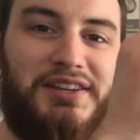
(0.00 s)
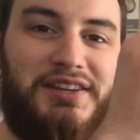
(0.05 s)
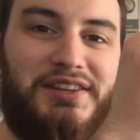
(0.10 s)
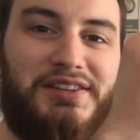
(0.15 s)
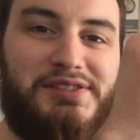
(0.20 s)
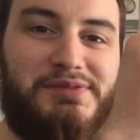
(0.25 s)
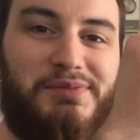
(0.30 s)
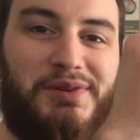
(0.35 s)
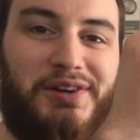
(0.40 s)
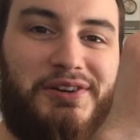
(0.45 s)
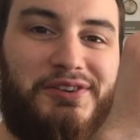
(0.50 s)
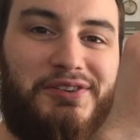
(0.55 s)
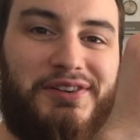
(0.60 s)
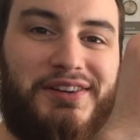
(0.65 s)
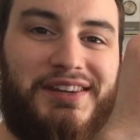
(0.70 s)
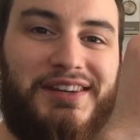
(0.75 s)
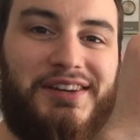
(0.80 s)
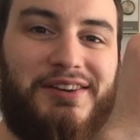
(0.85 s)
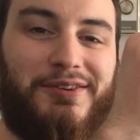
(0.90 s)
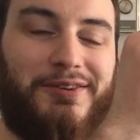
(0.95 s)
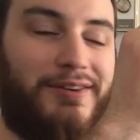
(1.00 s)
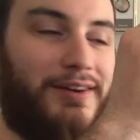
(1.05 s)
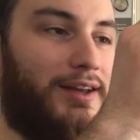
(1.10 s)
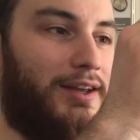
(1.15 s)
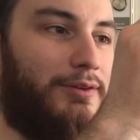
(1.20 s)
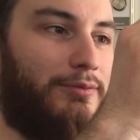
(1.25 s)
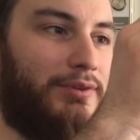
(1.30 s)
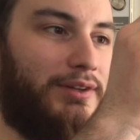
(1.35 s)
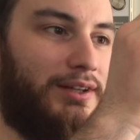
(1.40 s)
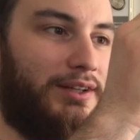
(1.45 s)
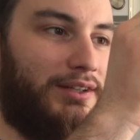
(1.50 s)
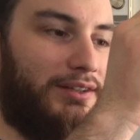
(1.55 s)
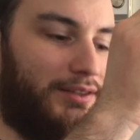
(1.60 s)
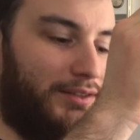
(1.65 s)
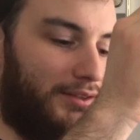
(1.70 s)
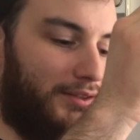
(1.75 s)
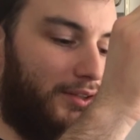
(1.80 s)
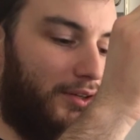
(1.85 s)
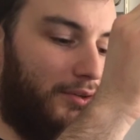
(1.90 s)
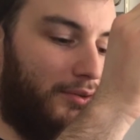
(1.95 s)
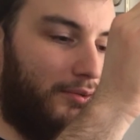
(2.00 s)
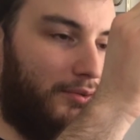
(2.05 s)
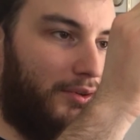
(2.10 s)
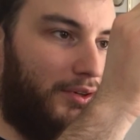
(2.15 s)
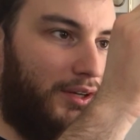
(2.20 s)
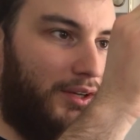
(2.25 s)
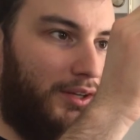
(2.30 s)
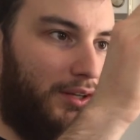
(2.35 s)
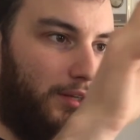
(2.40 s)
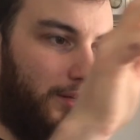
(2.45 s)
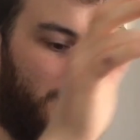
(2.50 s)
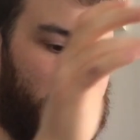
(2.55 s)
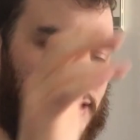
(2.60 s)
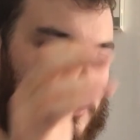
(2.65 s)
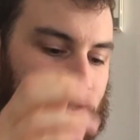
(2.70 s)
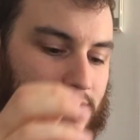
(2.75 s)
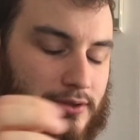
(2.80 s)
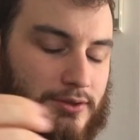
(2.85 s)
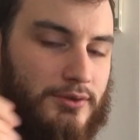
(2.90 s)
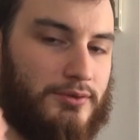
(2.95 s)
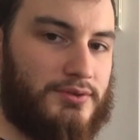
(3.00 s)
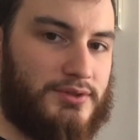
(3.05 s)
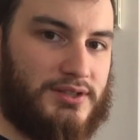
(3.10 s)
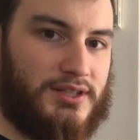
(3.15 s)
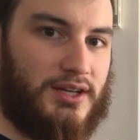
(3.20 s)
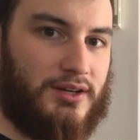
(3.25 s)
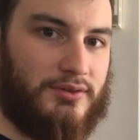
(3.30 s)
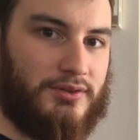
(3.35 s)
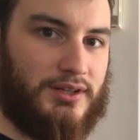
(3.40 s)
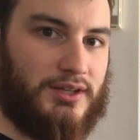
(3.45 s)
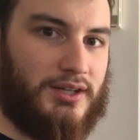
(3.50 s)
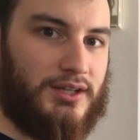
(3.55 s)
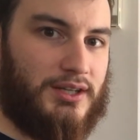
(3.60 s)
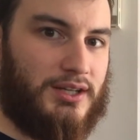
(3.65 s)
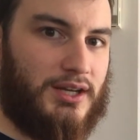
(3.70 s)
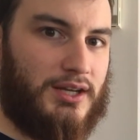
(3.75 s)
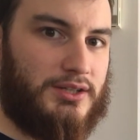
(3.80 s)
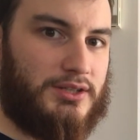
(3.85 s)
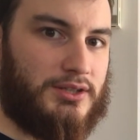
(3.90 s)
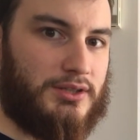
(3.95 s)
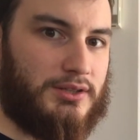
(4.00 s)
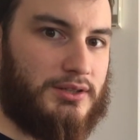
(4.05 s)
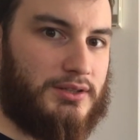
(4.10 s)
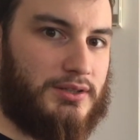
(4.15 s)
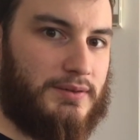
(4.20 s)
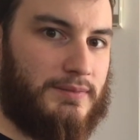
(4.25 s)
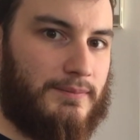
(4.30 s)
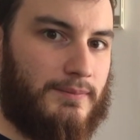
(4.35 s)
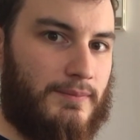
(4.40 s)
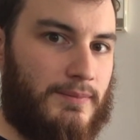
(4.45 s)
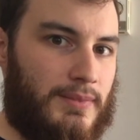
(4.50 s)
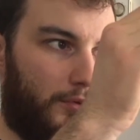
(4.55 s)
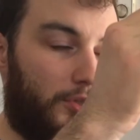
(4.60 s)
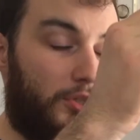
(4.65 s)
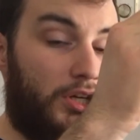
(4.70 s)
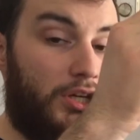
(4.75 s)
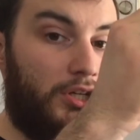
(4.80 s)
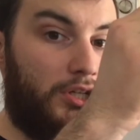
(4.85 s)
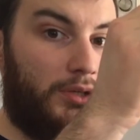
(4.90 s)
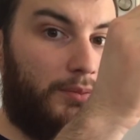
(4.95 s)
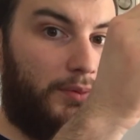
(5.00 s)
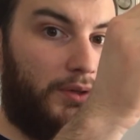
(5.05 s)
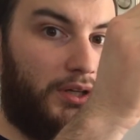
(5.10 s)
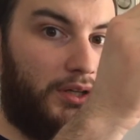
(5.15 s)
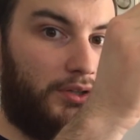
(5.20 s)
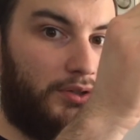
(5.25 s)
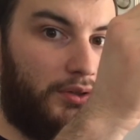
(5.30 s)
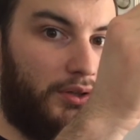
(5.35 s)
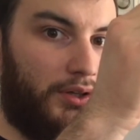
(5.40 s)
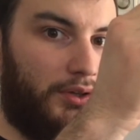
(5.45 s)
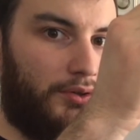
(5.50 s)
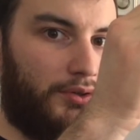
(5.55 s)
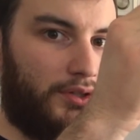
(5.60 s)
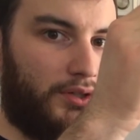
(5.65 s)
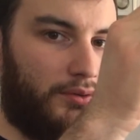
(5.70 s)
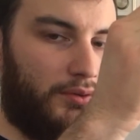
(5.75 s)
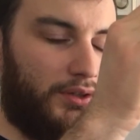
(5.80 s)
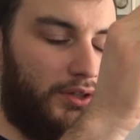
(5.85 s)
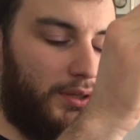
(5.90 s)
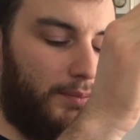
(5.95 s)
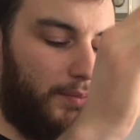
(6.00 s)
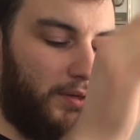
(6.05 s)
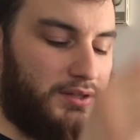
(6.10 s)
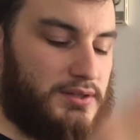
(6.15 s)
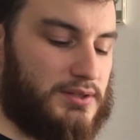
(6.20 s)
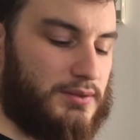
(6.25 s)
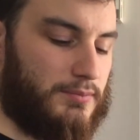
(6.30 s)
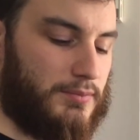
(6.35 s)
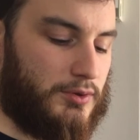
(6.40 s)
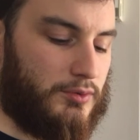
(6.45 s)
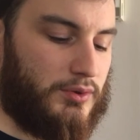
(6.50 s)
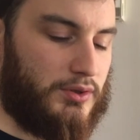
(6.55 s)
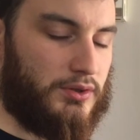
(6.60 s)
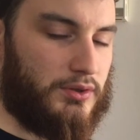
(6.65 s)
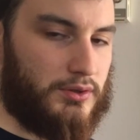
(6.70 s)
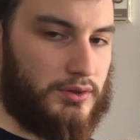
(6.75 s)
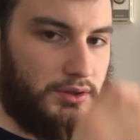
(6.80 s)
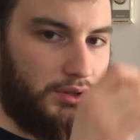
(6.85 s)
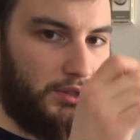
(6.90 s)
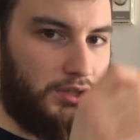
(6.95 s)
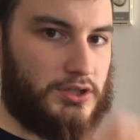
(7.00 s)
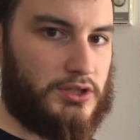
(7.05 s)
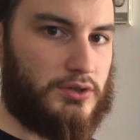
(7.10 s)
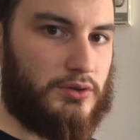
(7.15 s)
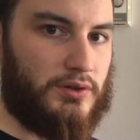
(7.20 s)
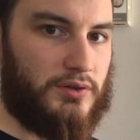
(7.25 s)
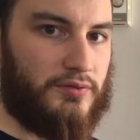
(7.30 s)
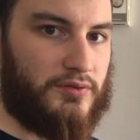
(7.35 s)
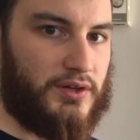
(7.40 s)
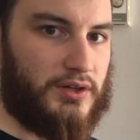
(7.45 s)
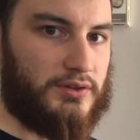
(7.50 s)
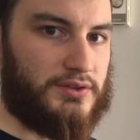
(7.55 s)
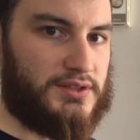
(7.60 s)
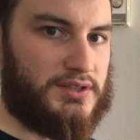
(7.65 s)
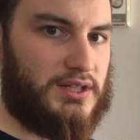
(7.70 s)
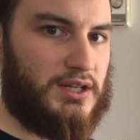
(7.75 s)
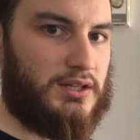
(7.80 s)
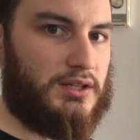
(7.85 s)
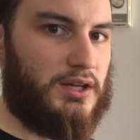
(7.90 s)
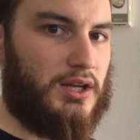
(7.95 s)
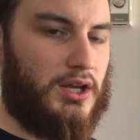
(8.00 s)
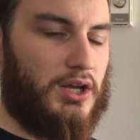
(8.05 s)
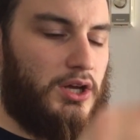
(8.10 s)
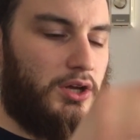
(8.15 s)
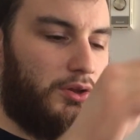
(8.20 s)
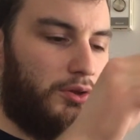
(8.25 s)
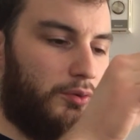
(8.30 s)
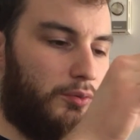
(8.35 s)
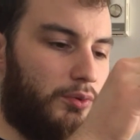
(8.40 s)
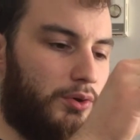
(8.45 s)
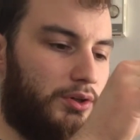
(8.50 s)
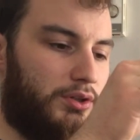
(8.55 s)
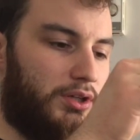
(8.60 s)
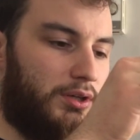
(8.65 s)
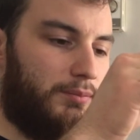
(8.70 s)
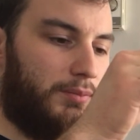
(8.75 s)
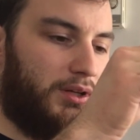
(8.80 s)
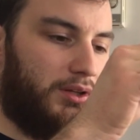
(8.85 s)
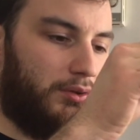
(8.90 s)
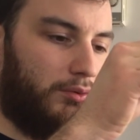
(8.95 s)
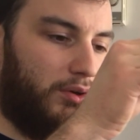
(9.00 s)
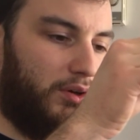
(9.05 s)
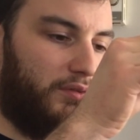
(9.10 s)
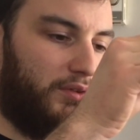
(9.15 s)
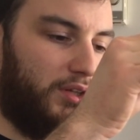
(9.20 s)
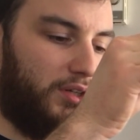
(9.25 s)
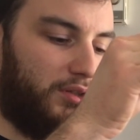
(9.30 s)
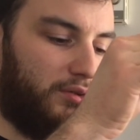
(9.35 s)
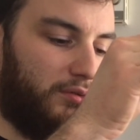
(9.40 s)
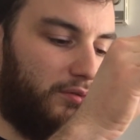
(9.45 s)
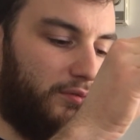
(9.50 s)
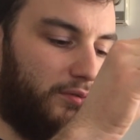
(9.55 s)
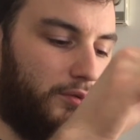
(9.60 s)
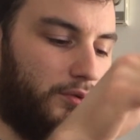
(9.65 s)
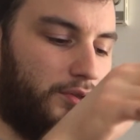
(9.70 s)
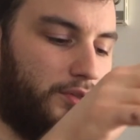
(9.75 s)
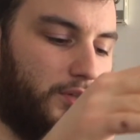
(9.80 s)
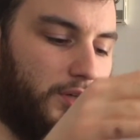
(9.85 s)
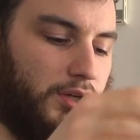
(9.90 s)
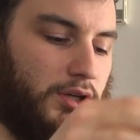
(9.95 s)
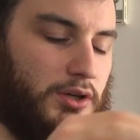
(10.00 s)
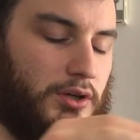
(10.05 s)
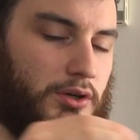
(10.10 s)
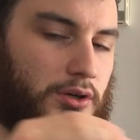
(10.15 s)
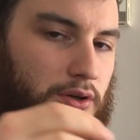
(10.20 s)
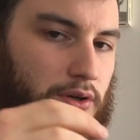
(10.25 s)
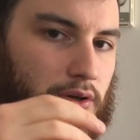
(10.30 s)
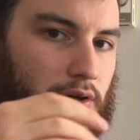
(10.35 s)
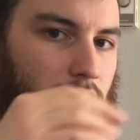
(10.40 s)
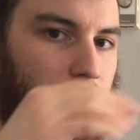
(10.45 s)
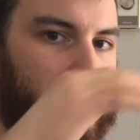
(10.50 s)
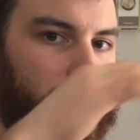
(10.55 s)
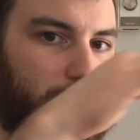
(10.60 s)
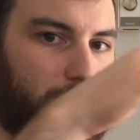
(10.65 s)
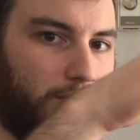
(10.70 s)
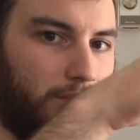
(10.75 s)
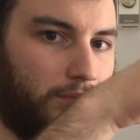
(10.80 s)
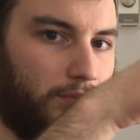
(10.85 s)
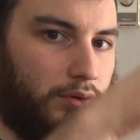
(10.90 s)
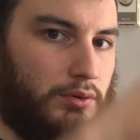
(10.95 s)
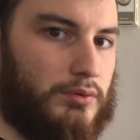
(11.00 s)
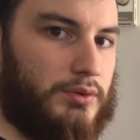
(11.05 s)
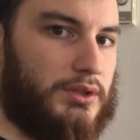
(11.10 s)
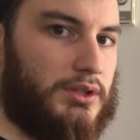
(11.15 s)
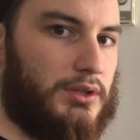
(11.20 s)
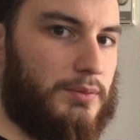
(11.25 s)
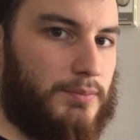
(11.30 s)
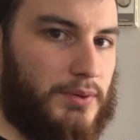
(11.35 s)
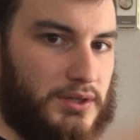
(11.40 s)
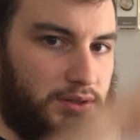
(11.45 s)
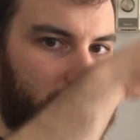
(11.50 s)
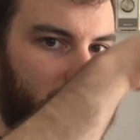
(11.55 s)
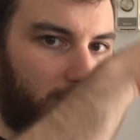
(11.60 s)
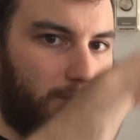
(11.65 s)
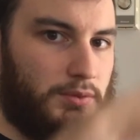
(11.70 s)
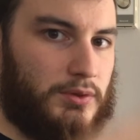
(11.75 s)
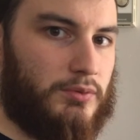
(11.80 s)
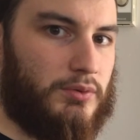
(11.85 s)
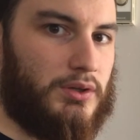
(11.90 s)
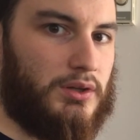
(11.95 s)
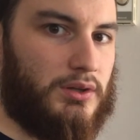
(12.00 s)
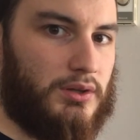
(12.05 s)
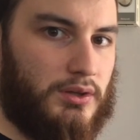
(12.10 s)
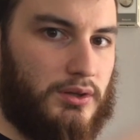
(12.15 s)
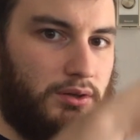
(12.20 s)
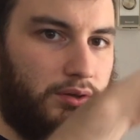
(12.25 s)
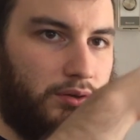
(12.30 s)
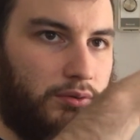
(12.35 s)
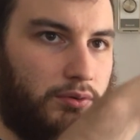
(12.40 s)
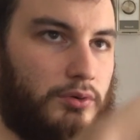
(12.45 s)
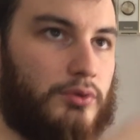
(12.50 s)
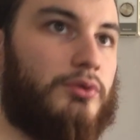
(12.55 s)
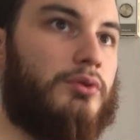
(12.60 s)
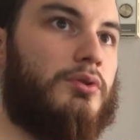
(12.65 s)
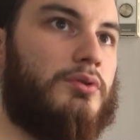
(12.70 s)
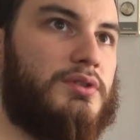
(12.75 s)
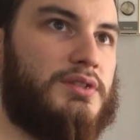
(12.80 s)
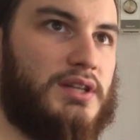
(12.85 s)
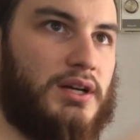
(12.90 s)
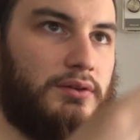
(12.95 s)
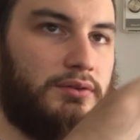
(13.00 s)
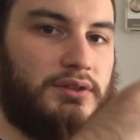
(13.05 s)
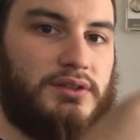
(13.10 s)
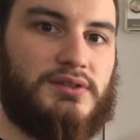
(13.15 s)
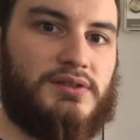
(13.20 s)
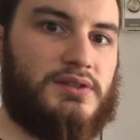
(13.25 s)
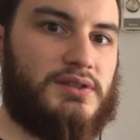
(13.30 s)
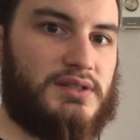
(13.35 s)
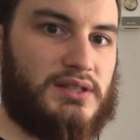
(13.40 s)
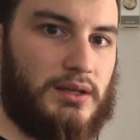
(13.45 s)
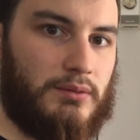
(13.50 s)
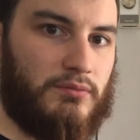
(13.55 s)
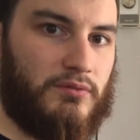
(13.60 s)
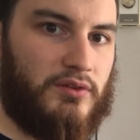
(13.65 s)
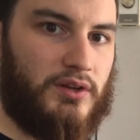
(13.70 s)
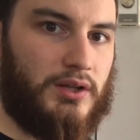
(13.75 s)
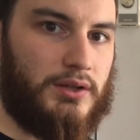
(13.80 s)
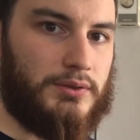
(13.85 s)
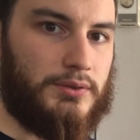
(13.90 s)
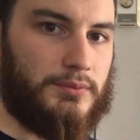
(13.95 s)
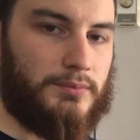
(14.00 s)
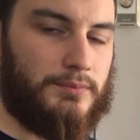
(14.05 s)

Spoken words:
this marker here and we let it go, and it goes down and I catch it, the change in potential energy only depends in between the initial and final state. The work done by the gravitational force also only depends in between, or turns out is the same value.